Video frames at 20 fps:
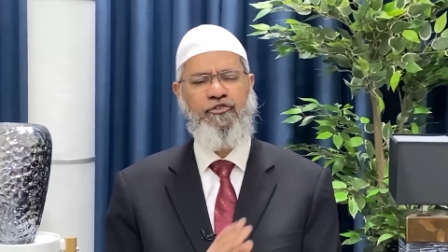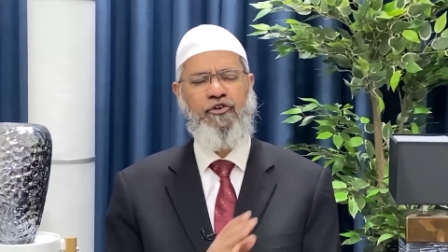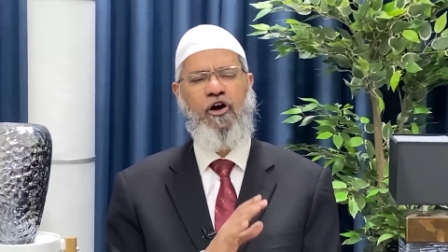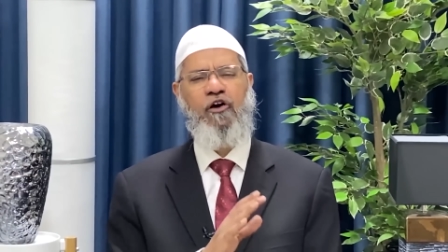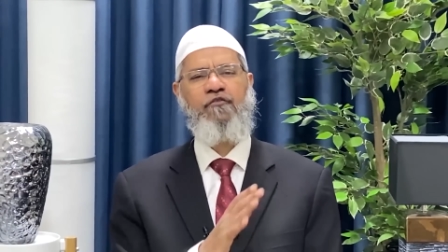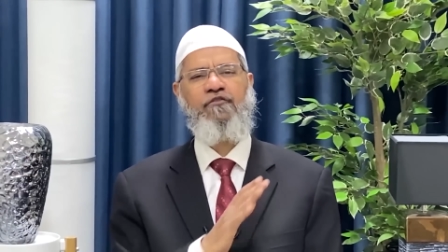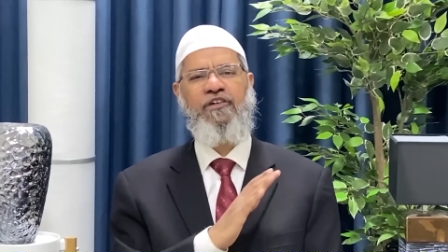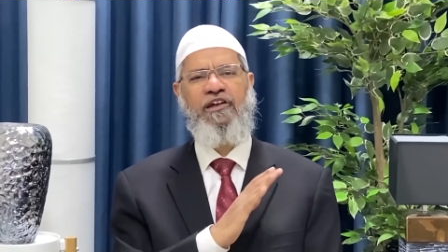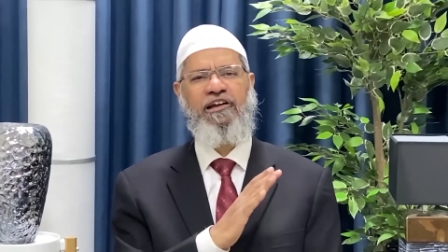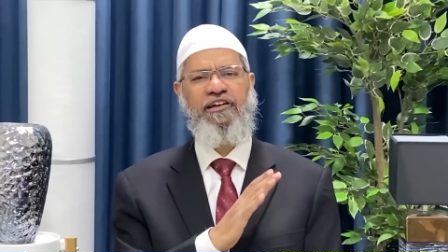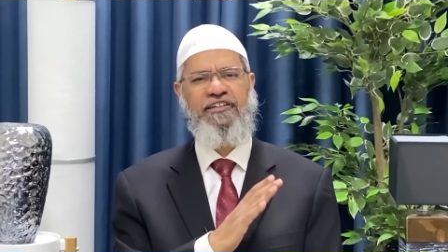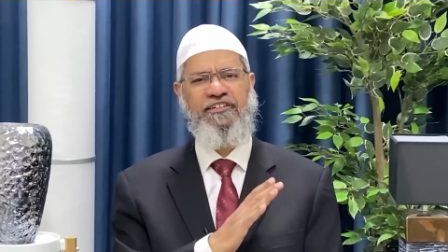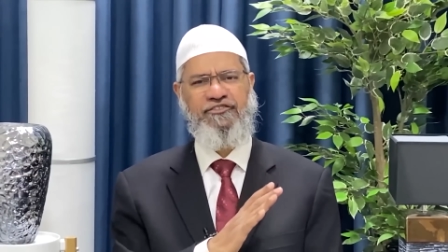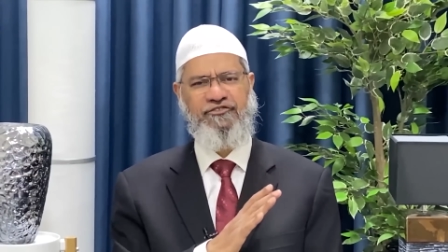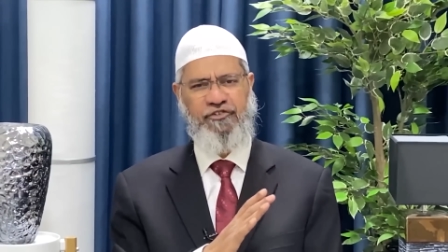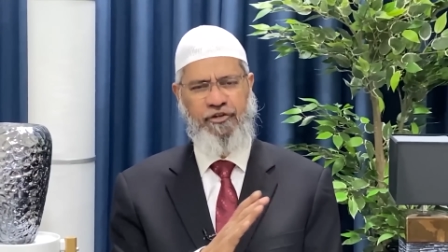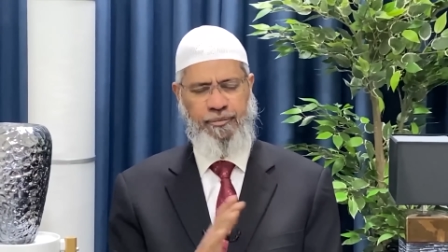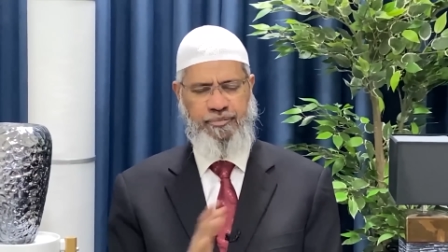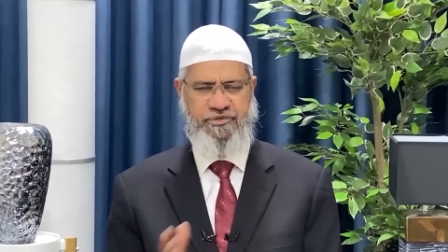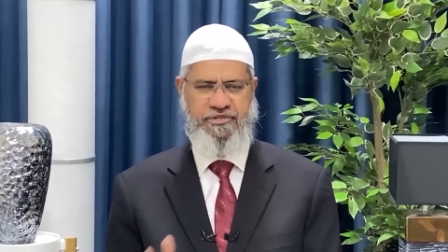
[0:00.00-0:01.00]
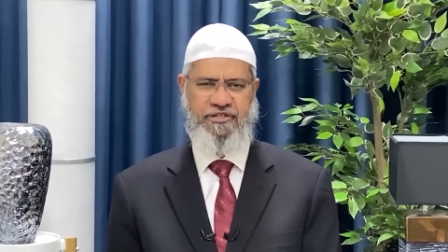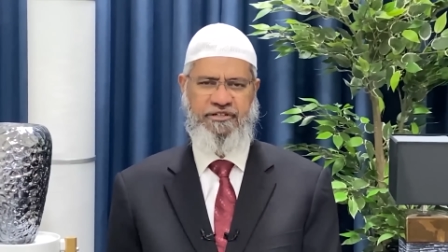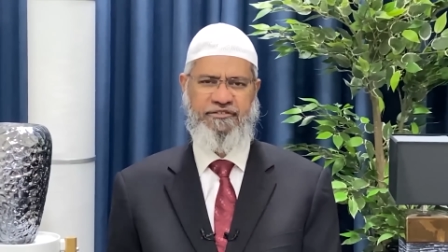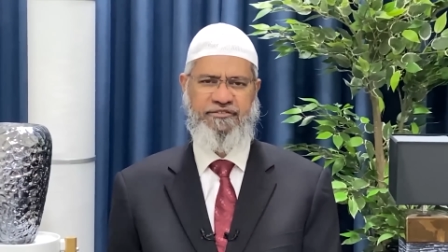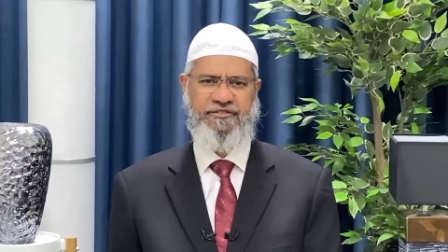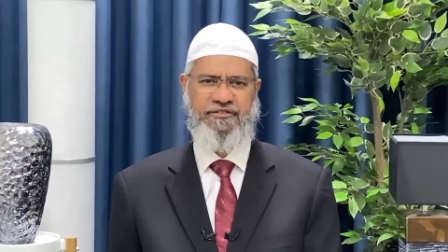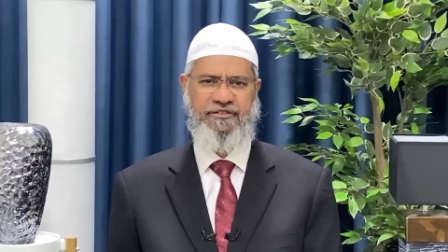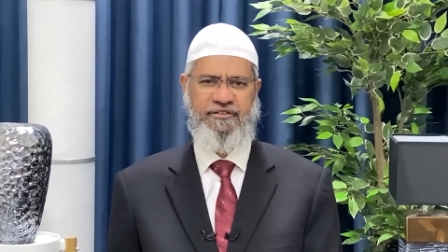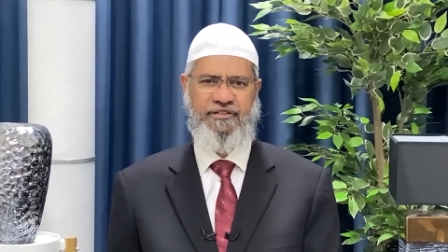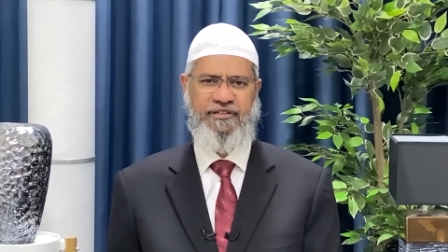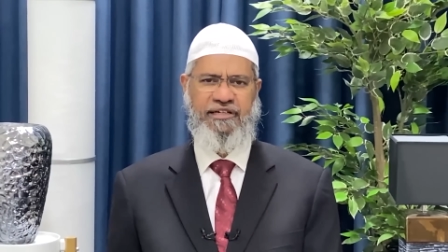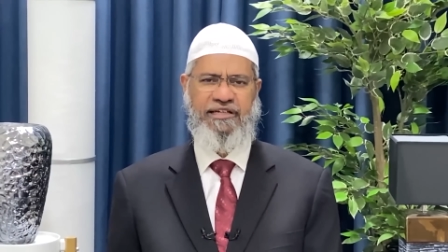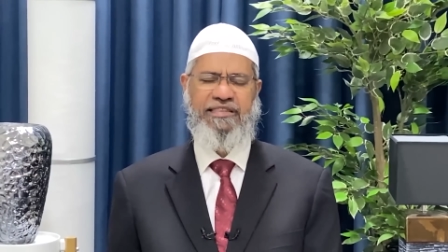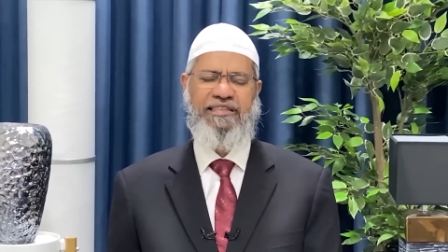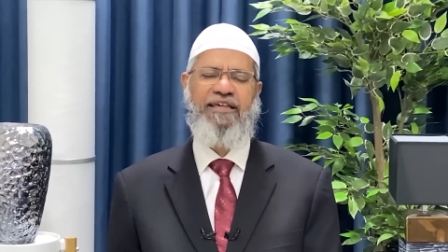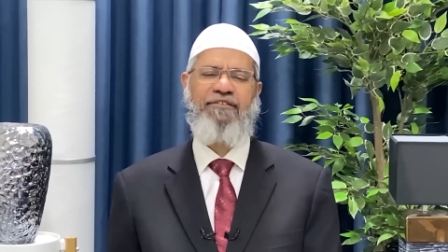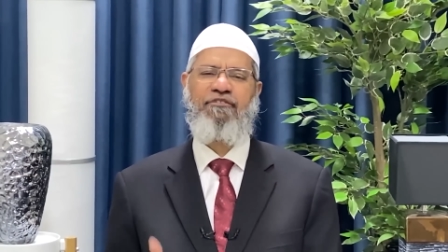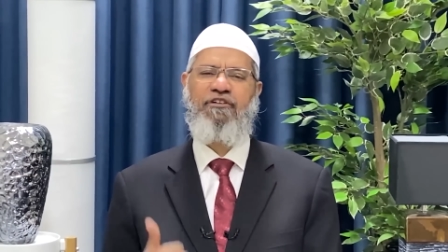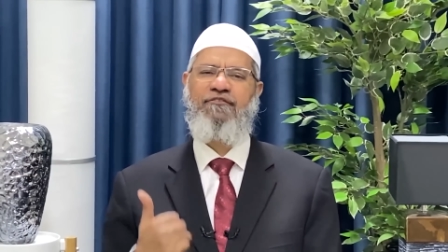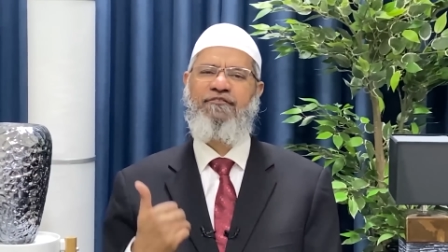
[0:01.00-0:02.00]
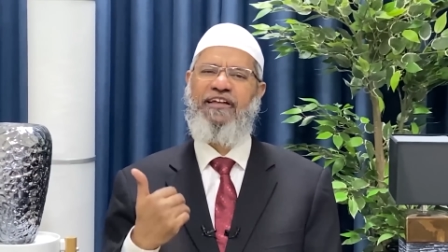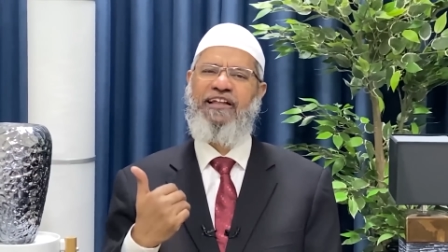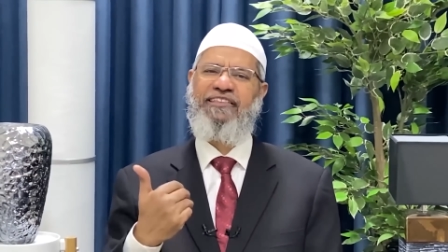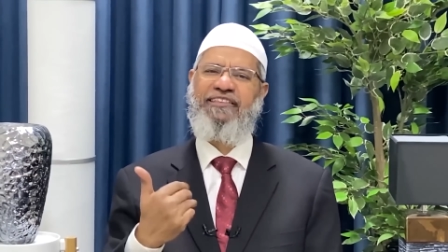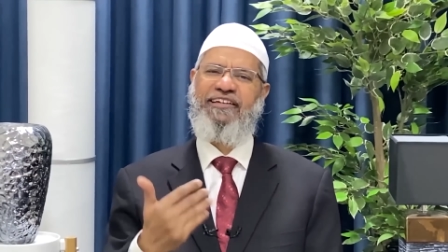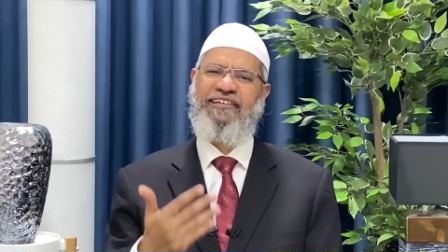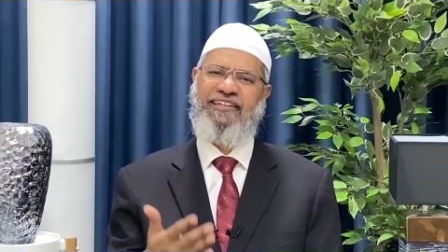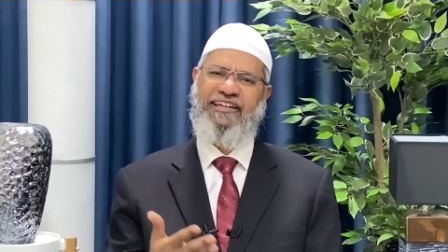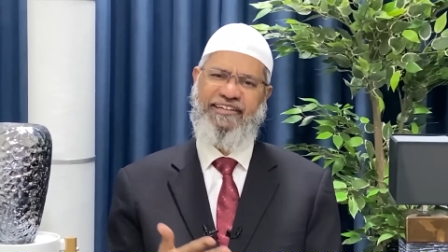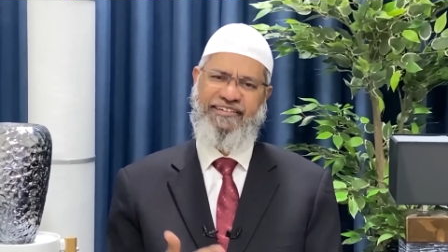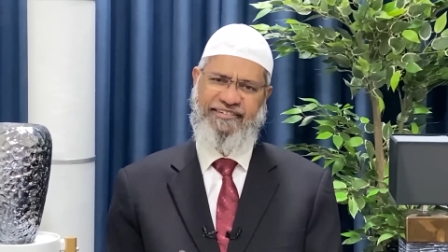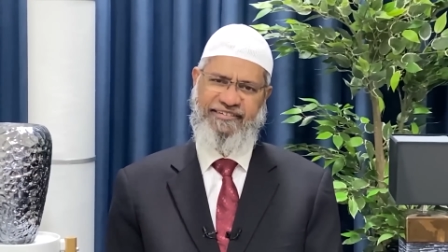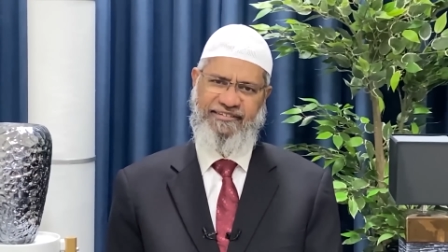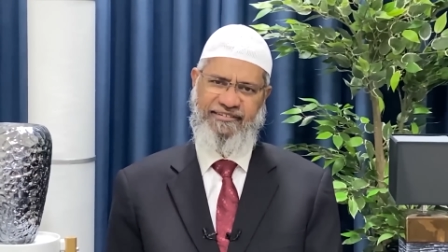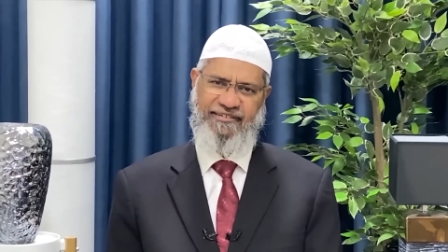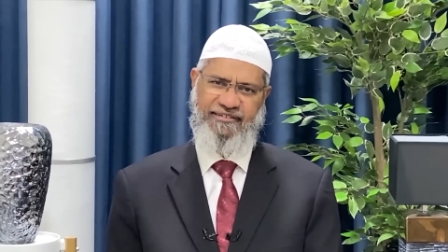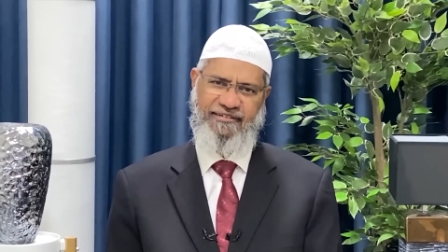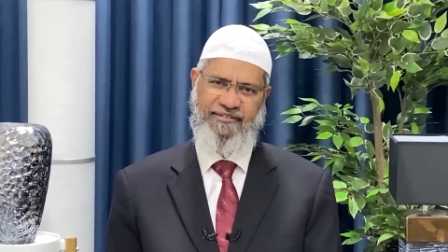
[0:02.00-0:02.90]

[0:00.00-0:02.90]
of the religious scriptures, they will fail the test.